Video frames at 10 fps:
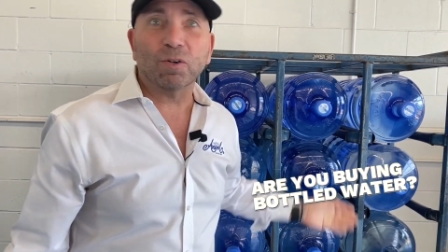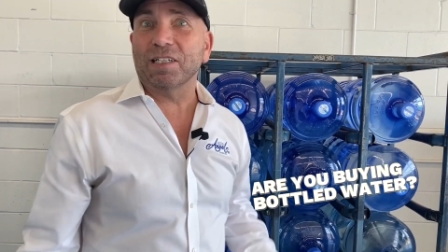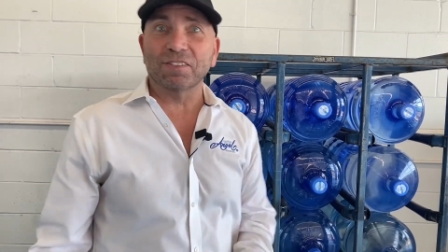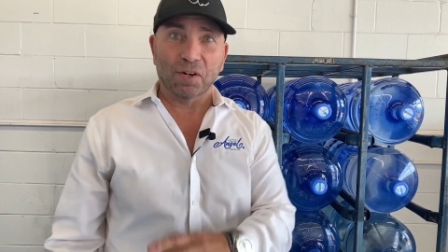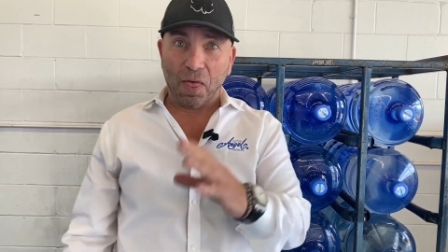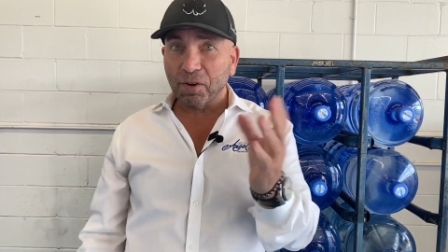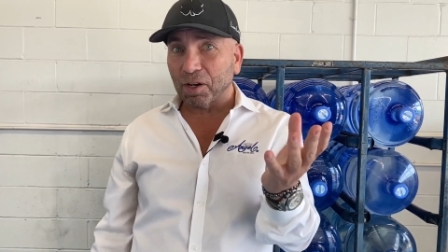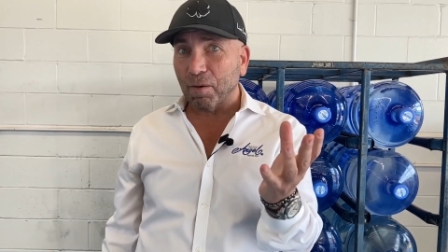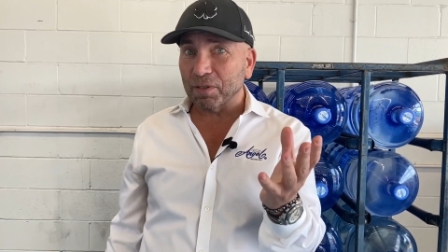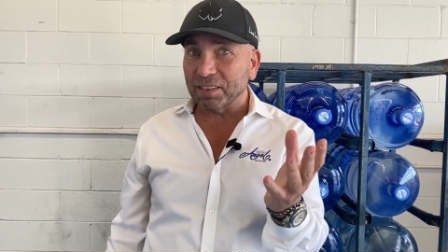Is another
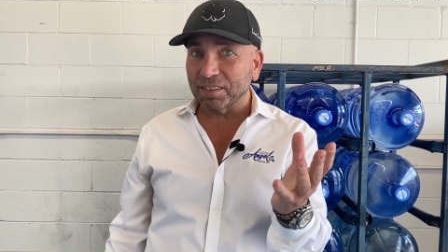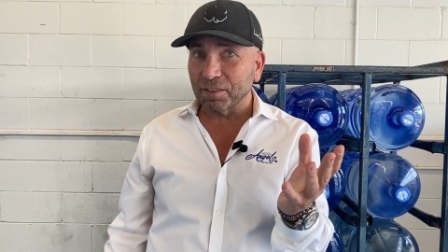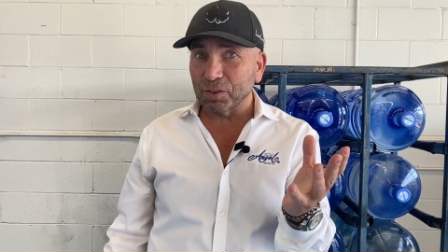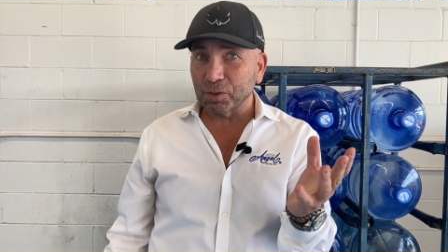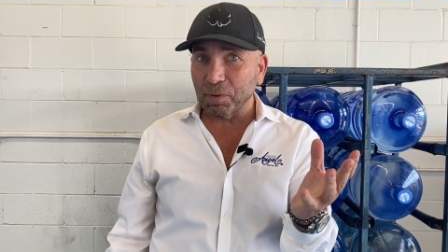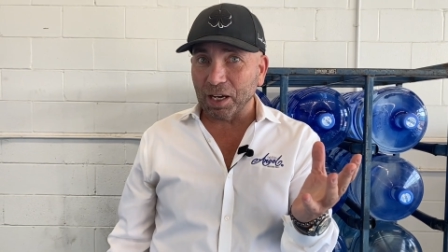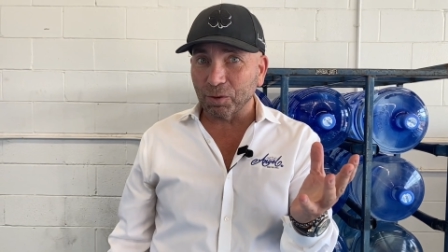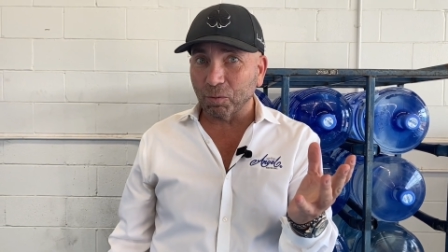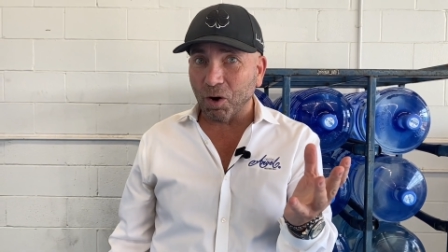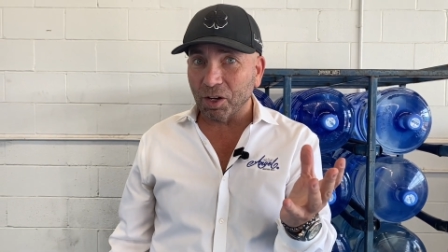company delivering you
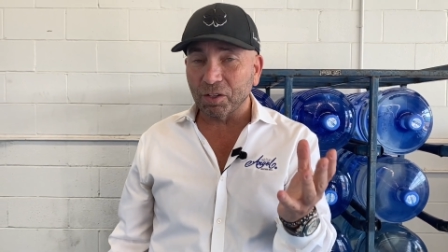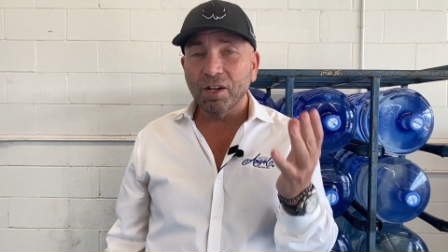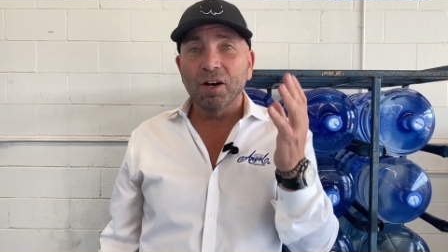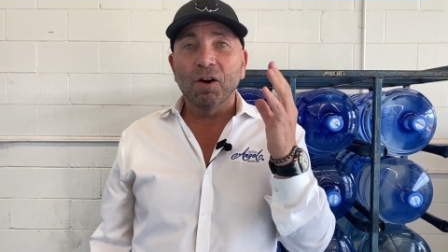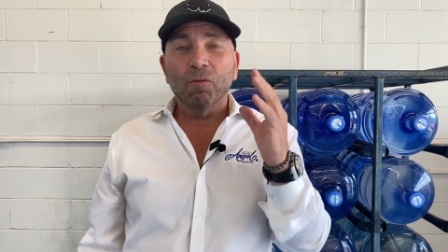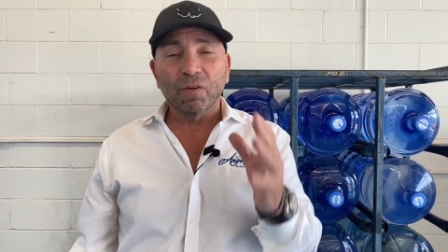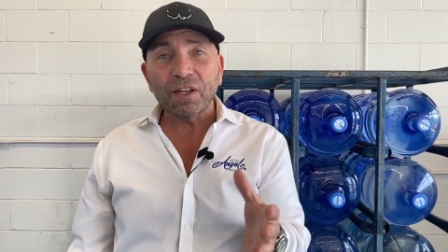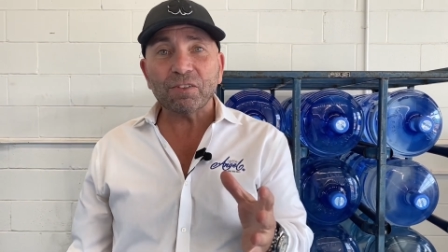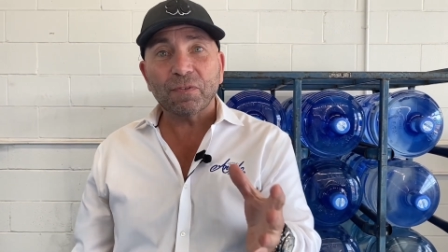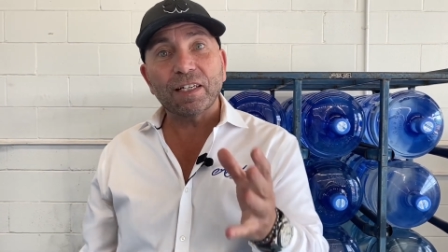bottled water? Well,
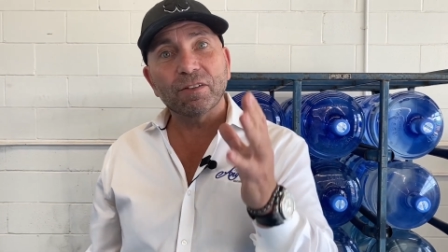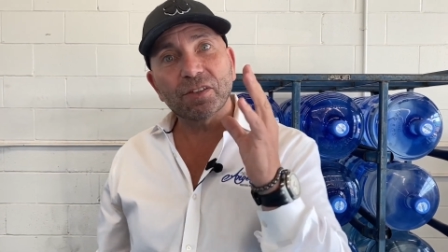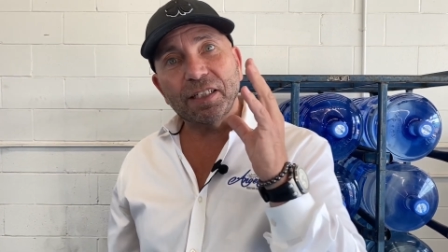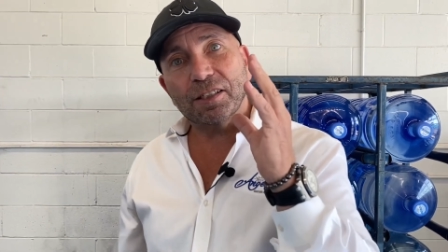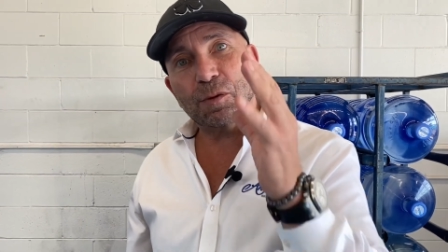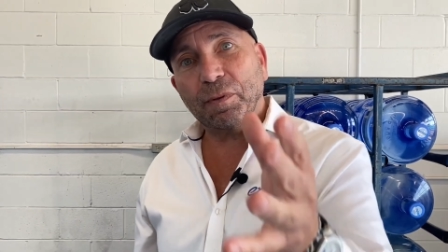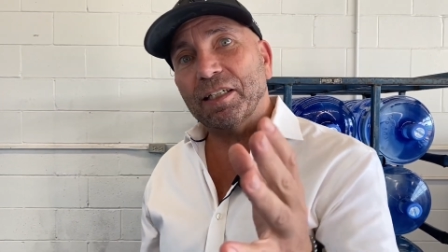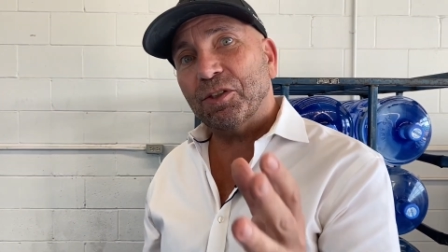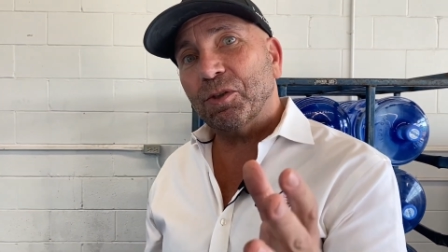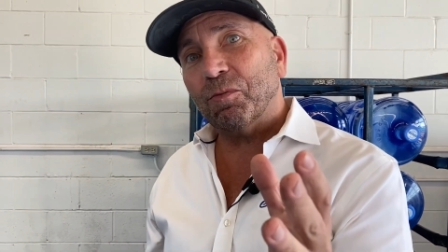this video is going to
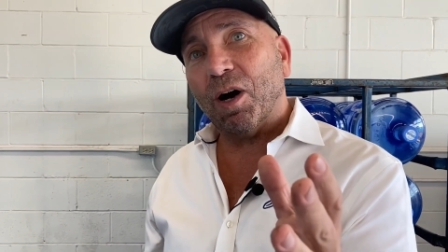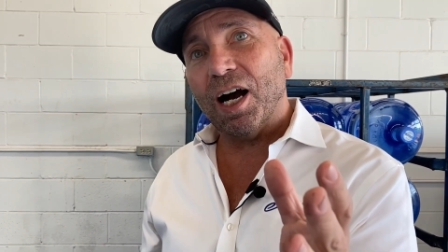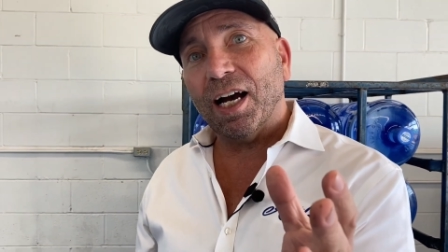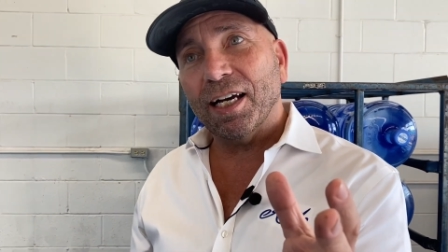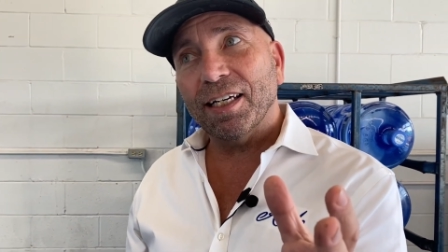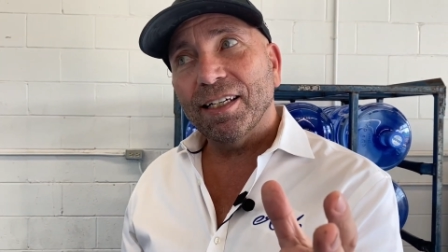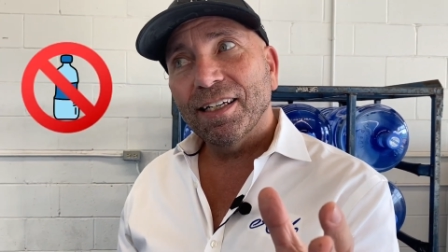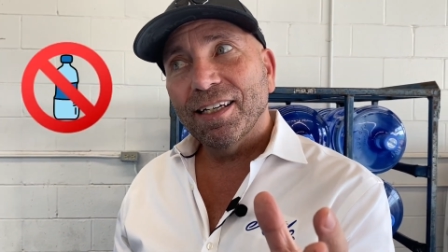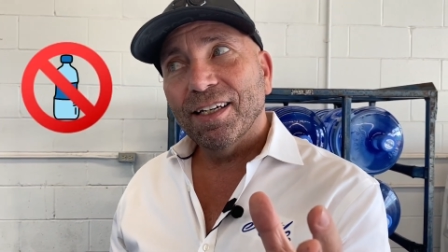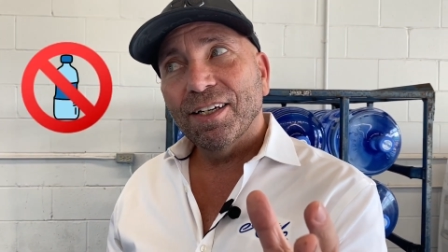explain to you why
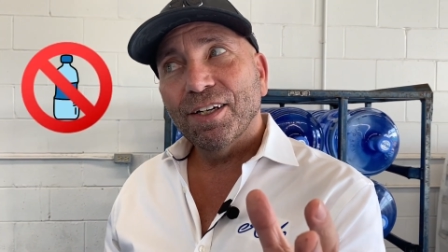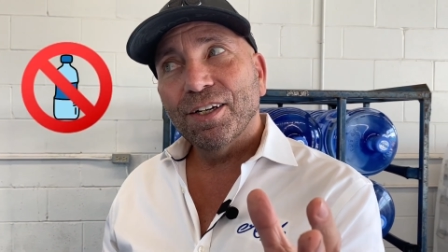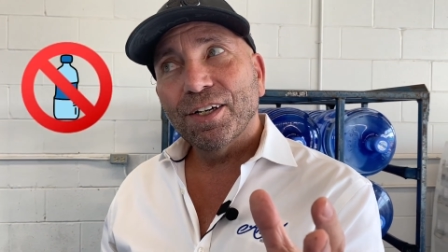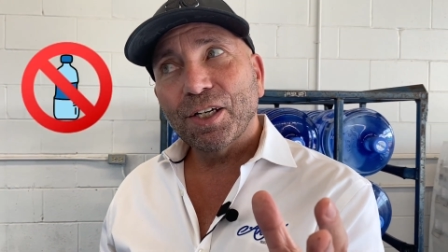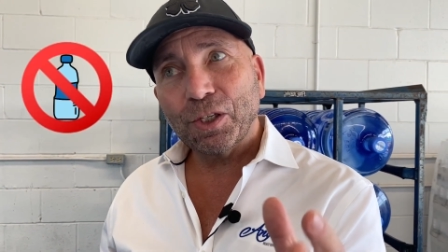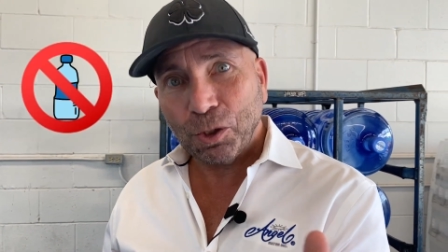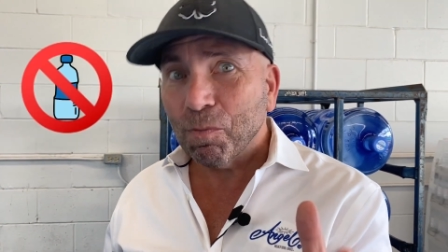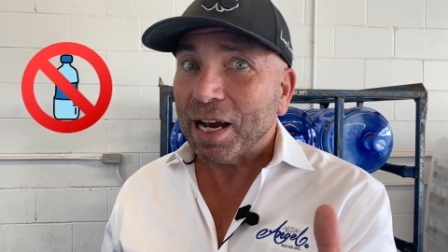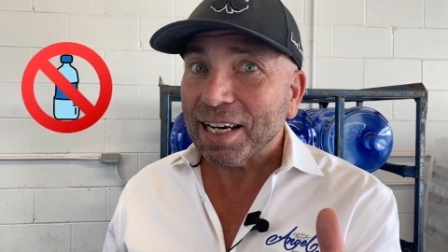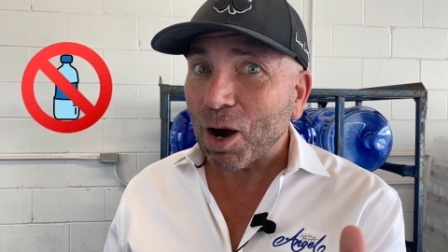you
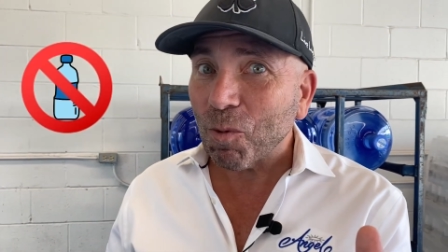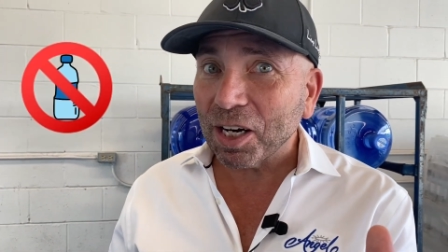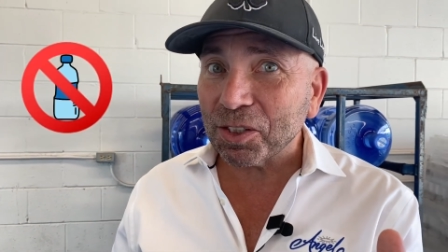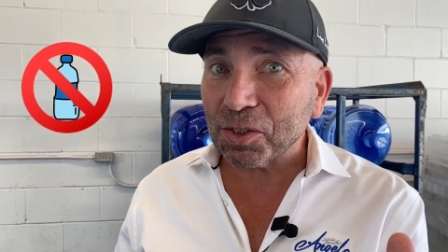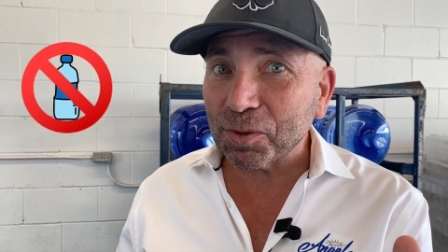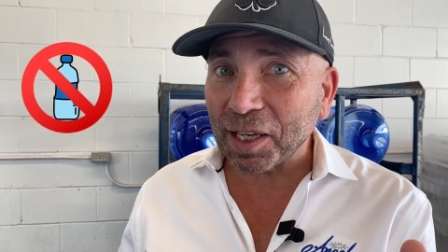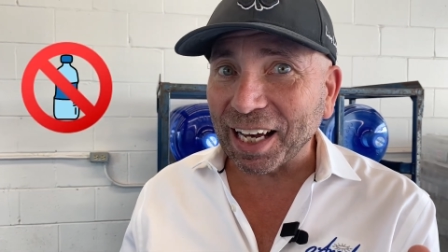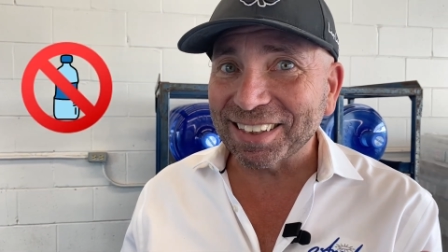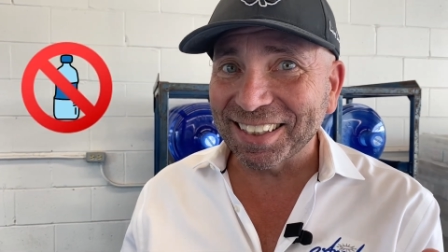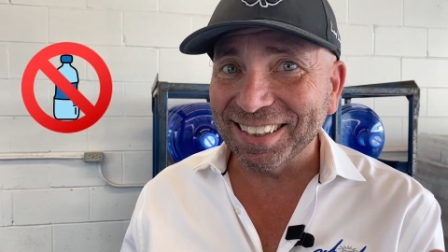might not want to do that.